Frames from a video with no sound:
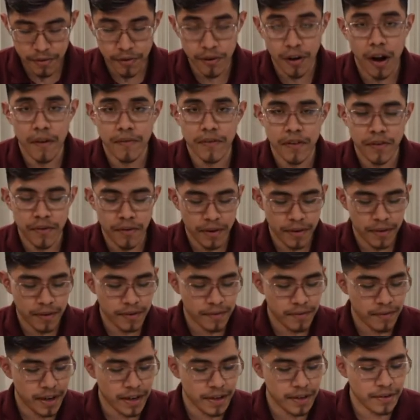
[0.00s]
we're after
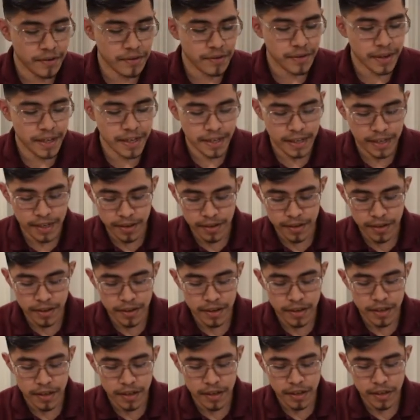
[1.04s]
red nose reindeer.
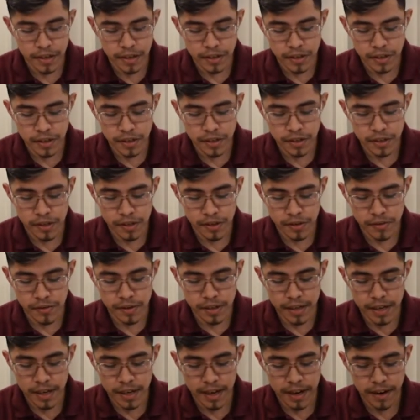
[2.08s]
So
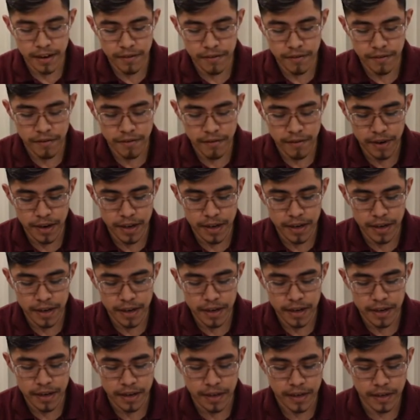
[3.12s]
we're gonna have
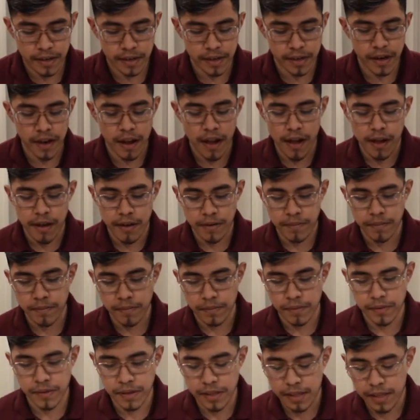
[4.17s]
red,
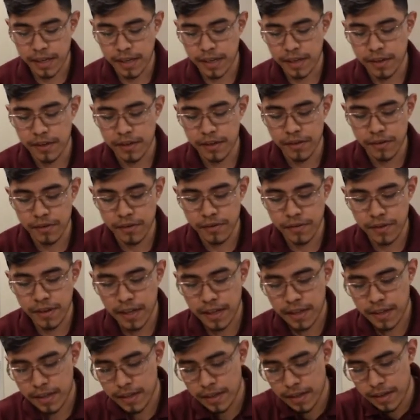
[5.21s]
put that, glue
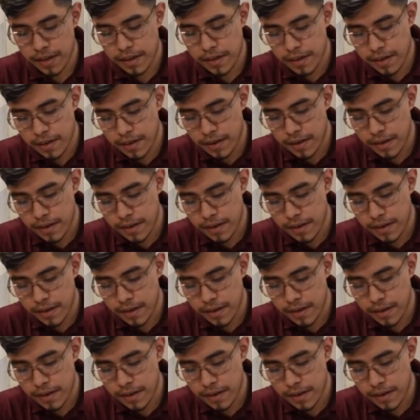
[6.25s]
that there.